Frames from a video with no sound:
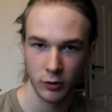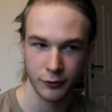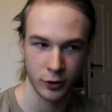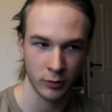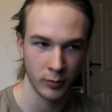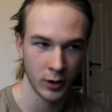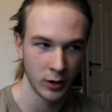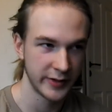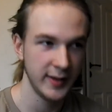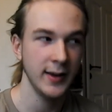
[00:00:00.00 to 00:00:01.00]
go from
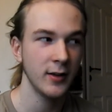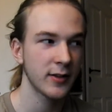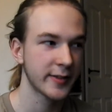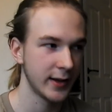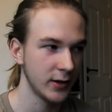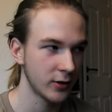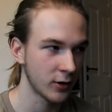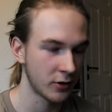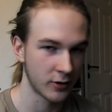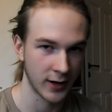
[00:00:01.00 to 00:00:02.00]
single
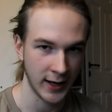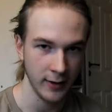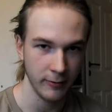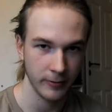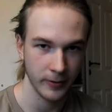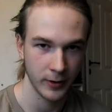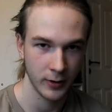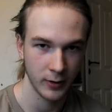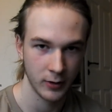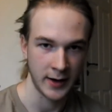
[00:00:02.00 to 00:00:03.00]
cellular life
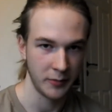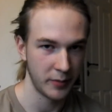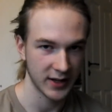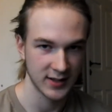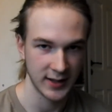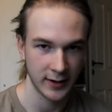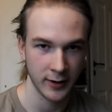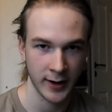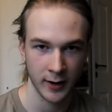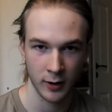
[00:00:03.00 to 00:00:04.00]
and
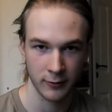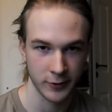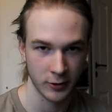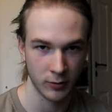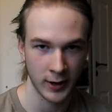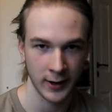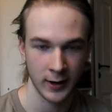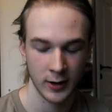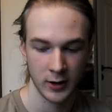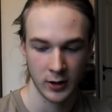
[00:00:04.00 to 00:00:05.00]
bacteria after a while